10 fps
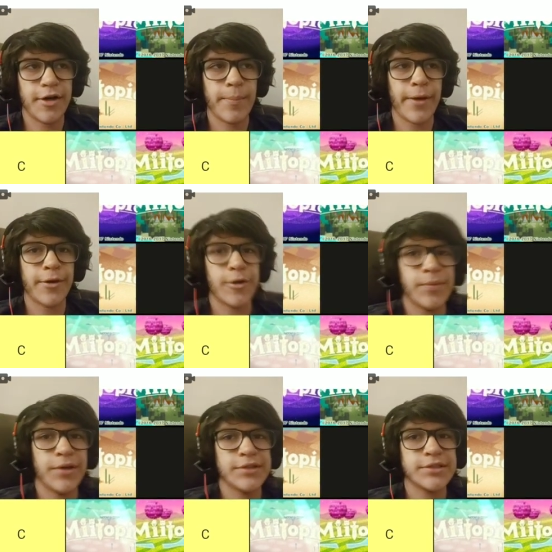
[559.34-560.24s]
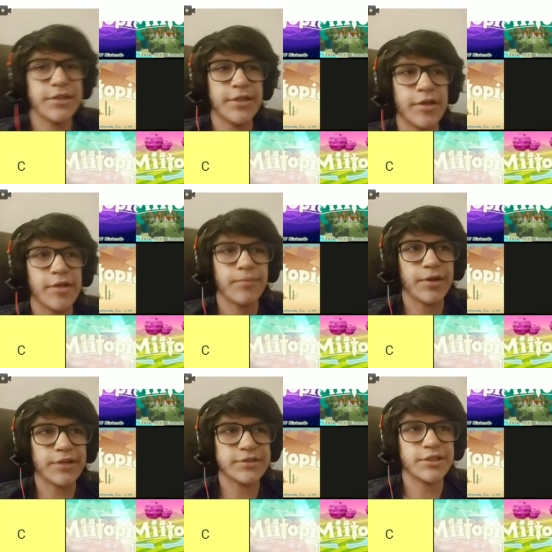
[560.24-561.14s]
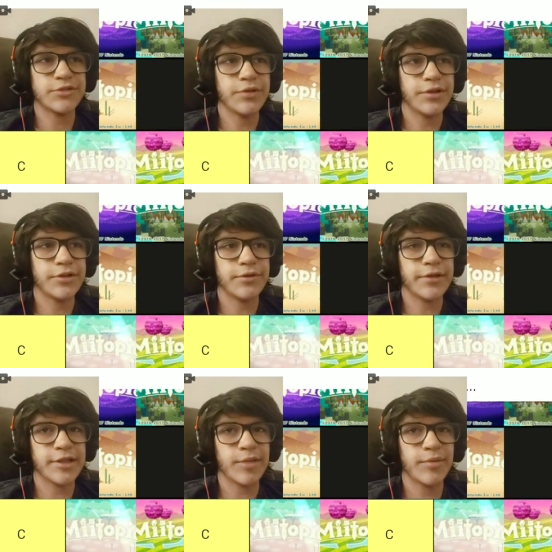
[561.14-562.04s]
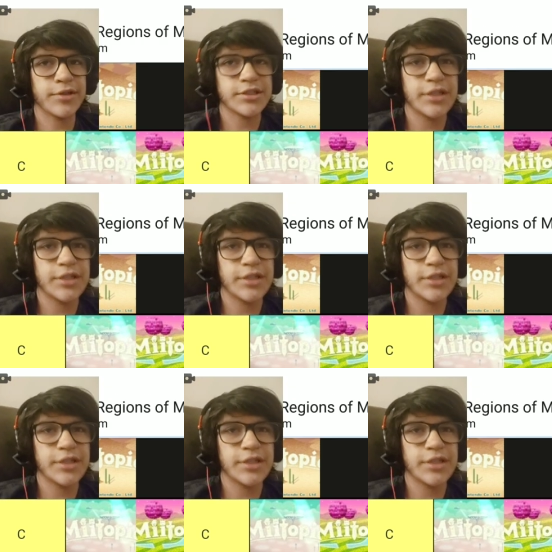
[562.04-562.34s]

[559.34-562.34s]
Powdered Peaks in D because I just really don't like that place.